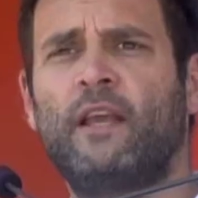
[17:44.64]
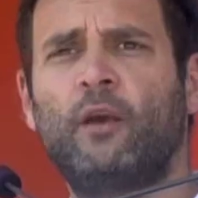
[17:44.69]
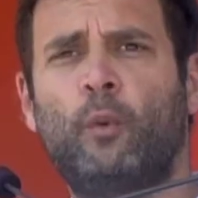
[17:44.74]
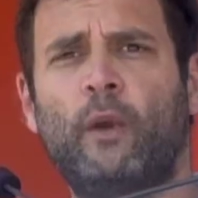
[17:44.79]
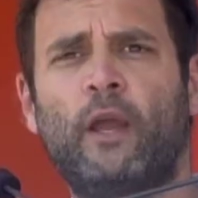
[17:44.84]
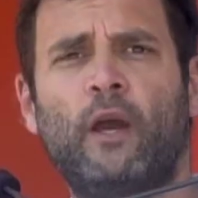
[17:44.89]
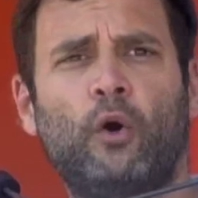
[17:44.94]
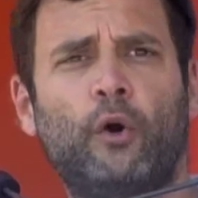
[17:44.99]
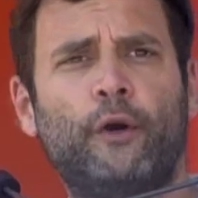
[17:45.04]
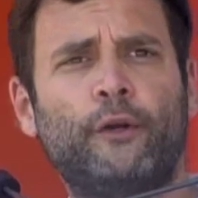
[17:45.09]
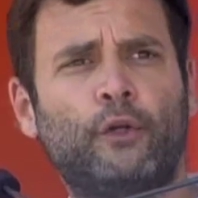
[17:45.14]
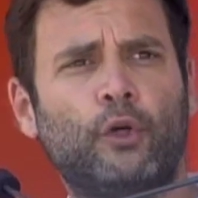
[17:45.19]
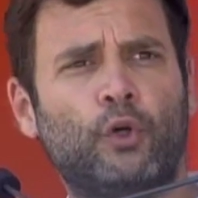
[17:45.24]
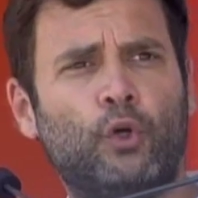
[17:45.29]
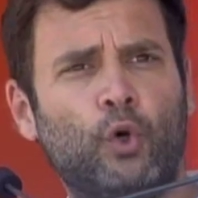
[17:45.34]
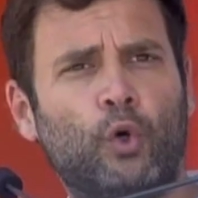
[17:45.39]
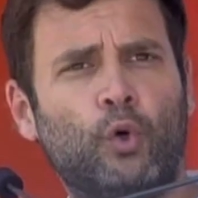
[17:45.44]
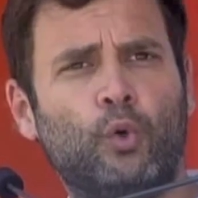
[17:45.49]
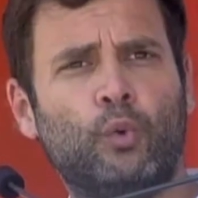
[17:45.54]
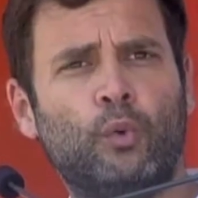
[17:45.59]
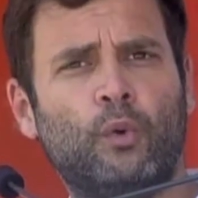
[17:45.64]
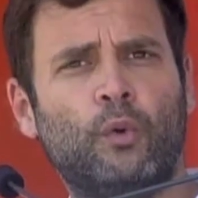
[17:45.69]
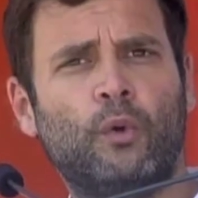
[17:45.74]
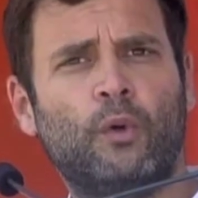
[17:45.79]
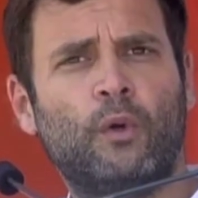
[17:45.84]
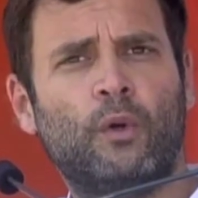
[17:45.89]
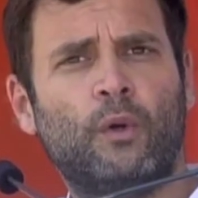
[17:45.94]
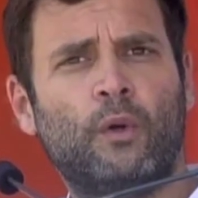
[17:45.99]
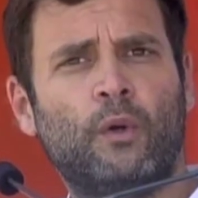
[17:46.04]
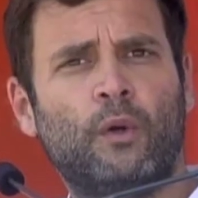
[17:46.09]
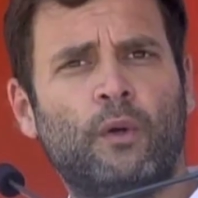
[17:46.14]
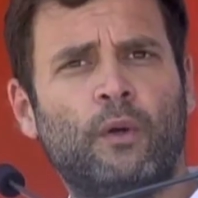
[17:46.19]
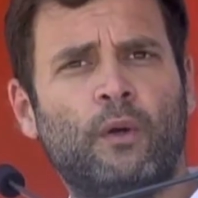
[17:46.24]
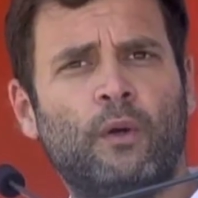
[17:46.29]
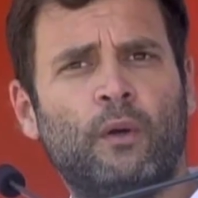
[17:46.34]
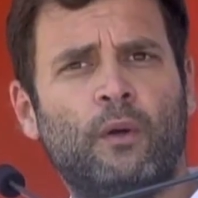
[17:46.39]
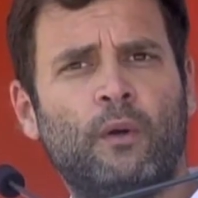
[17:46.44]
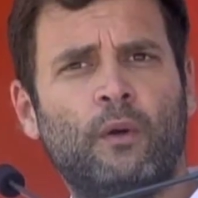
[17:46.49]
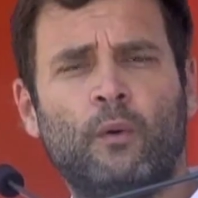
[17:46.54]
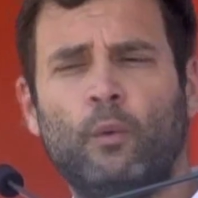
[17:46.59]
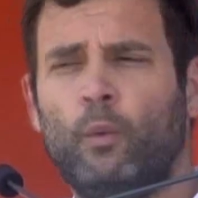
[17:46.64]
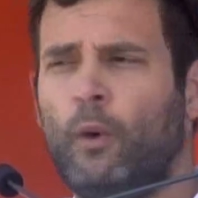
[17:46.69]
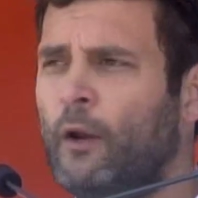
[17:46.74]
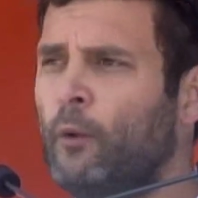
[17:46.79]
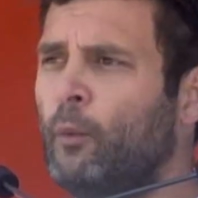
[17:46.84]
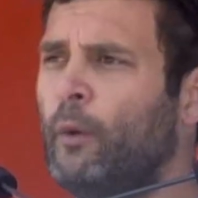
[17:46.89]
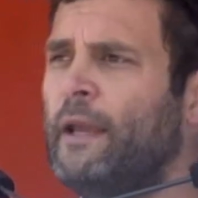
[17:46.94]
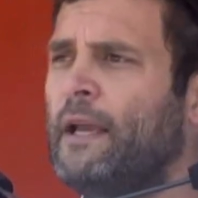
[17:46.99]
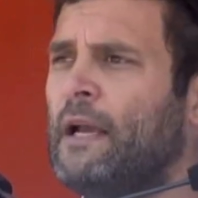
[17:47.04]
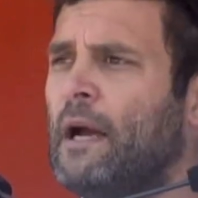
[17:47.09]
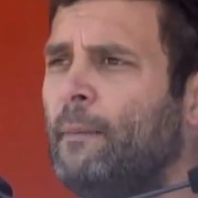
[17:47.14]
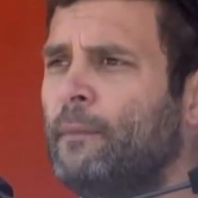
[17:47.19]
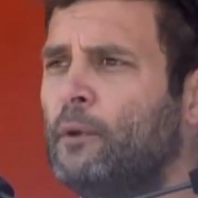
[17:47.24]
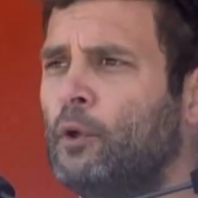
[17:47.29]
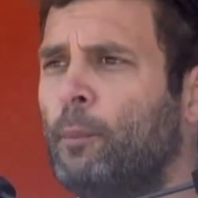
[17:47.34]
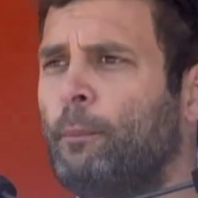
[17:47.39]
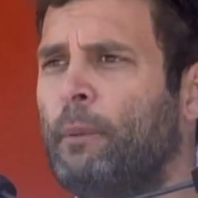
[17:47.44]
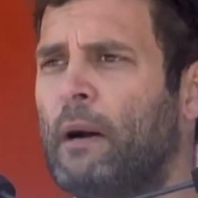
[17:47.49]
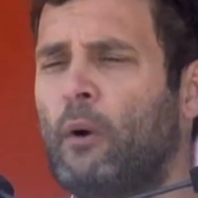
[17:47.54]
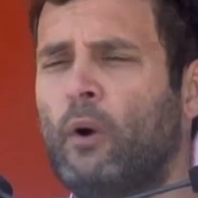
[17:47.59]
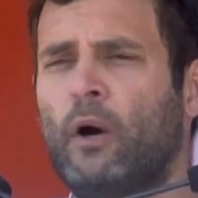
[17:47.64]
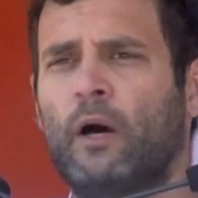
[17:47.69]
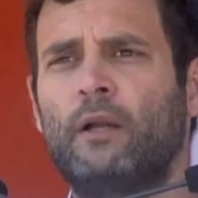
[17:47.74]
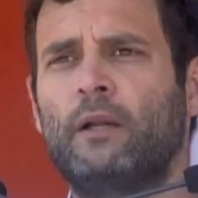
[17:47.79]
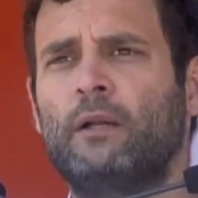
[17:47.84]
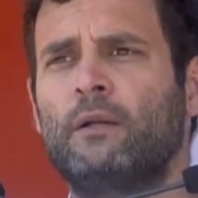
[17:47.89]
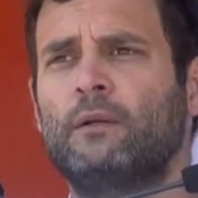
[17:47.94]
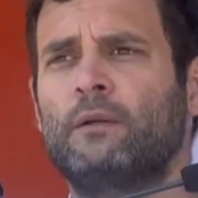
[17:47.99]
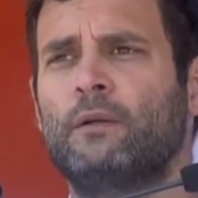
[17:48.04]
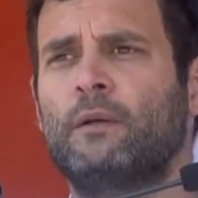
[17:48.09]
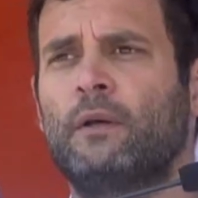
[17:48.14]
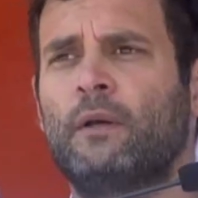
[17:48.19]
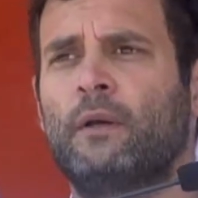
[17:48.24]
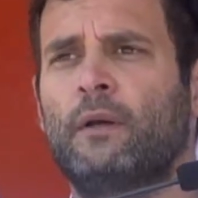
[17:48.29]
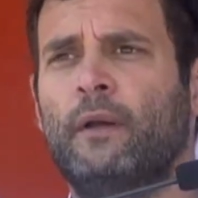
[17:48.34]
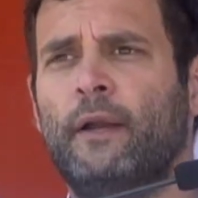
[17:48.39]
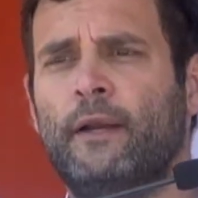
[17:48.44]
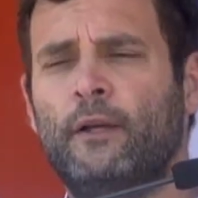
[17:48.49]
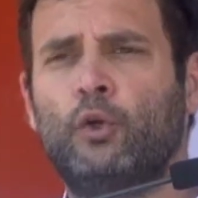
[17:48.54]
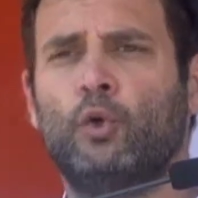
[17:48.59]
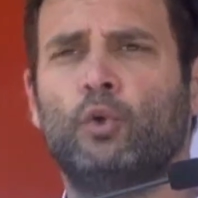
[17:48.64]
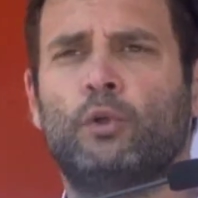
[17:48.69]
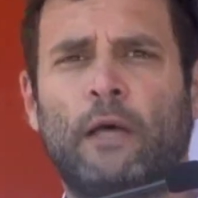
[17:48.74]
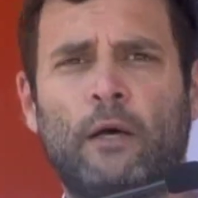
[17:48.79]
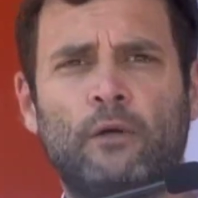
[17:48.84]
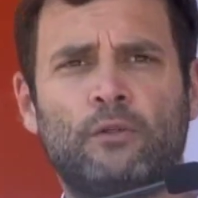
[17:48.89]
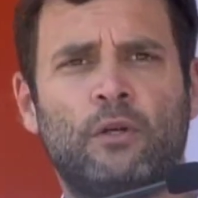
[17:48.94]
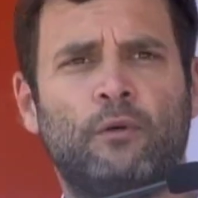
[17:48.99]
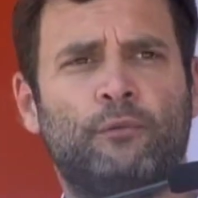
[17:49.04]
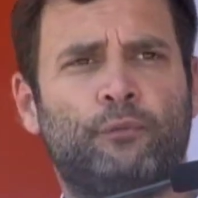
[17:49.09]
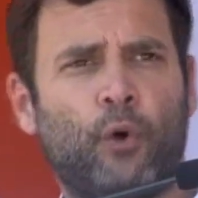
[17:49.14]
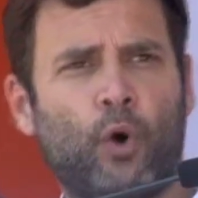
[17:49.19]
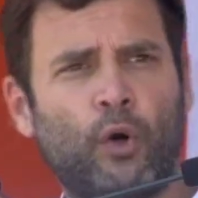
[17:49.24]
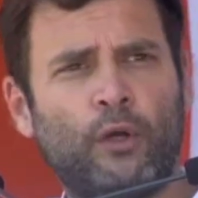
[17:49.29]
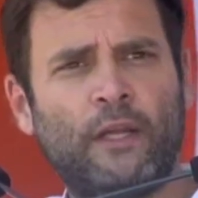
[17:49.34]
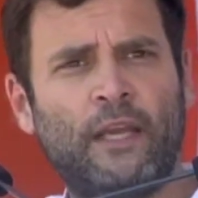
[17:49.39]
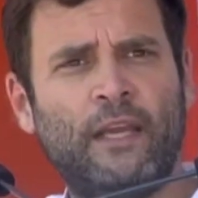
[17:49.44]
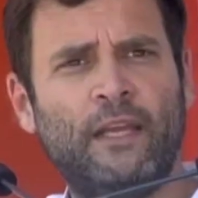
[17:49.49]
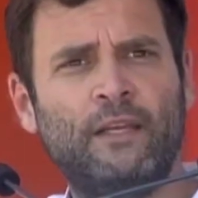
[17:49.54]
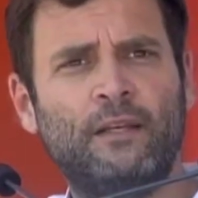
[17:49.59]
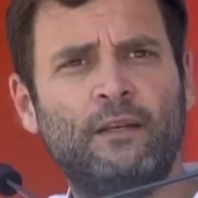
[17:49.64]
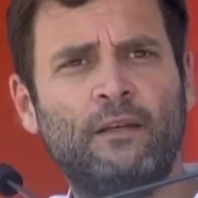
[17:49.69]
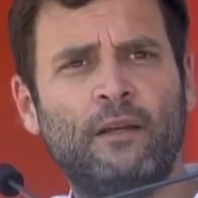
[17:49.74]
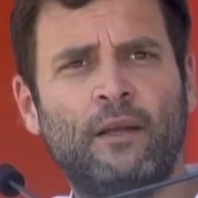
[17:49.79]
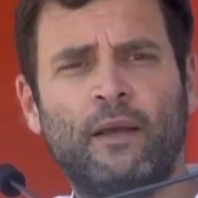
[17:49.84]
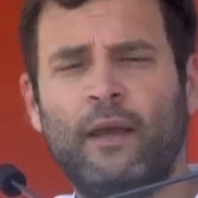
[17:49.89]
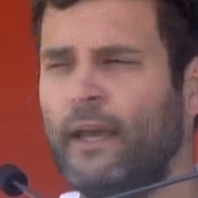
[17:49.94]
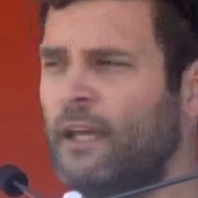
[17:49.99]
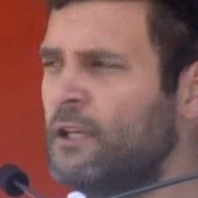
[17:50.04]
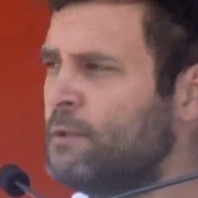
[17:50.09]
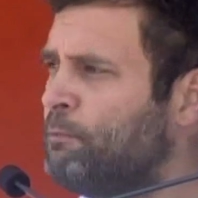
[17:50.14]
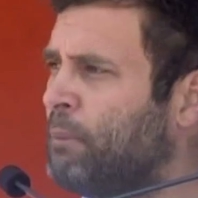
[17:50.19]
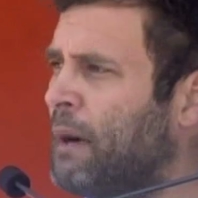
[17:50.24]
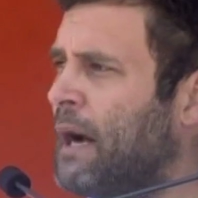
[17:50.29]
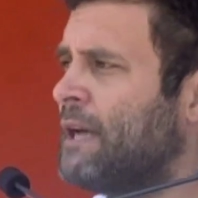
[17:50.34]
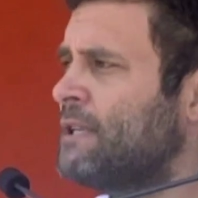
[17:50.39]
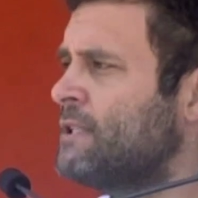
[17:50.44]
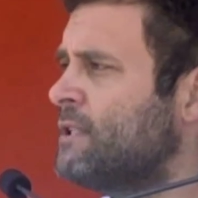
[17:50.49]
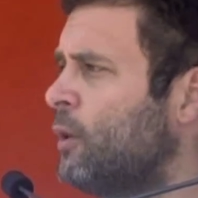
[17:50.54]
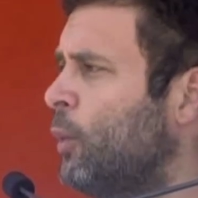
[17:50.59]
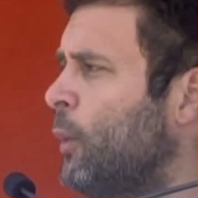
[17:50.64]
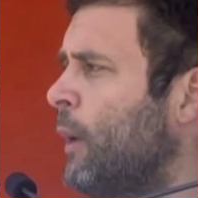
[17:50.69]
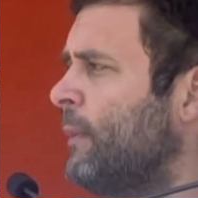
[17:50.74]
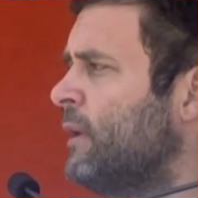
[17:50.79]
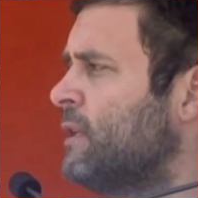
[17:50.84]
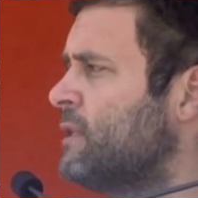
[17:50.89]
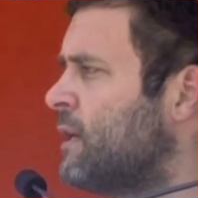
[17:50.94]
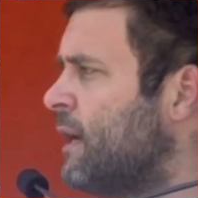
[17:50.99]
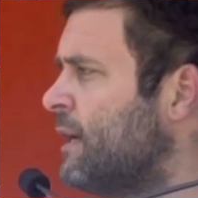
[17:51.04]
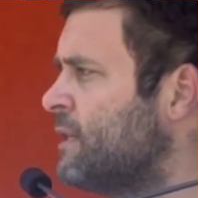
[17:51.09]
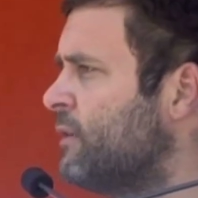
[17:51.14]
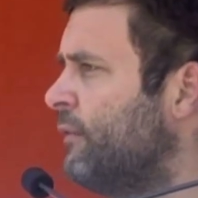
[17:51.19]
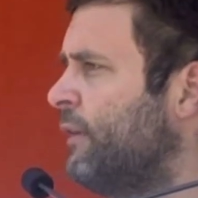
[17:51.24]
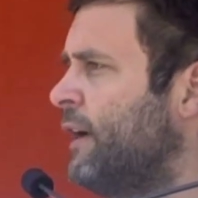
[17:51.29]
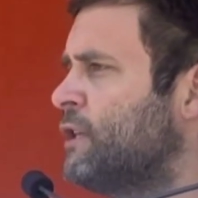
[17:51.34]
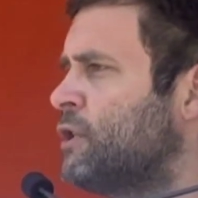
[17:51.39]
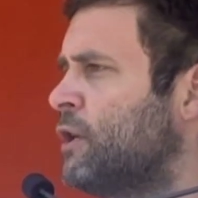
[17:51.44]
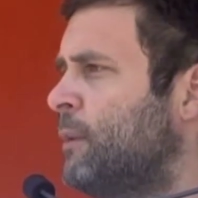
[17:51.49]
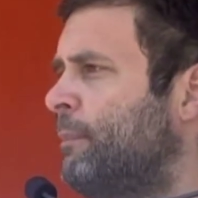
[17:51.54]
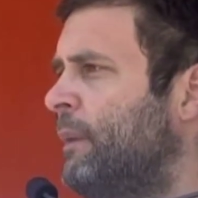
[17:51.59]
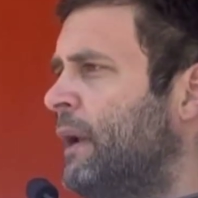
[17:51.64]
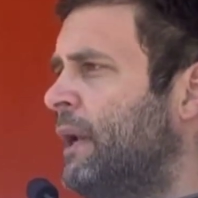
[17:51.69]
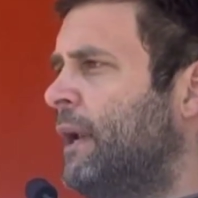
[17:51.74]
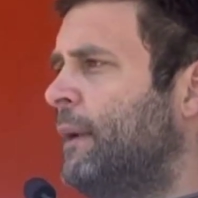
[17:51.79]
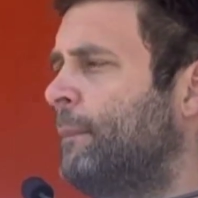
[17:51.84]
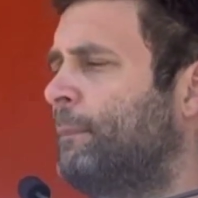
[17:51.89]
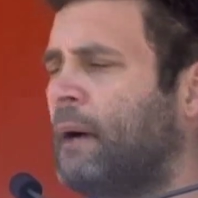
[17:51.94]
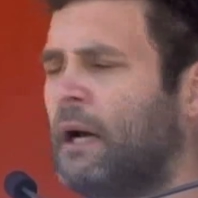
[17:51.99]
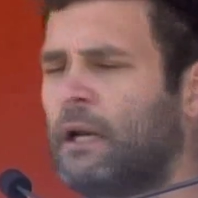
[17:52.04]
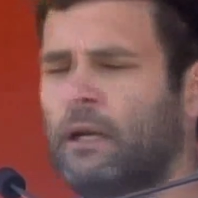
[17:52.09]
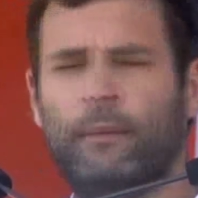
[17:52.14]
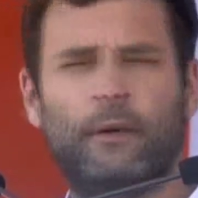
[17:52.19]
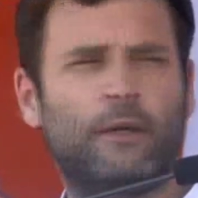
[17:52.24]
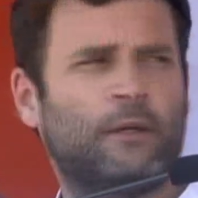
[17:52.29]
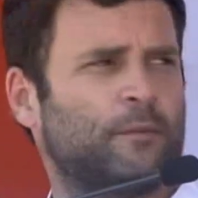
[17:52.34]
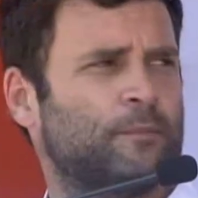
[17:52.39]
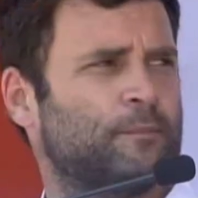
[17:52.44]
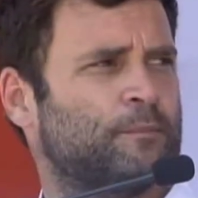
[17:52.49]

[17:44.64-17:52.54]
thing we are going to do when we come to power in 2014 is pass the women's reservation bill in Parliament.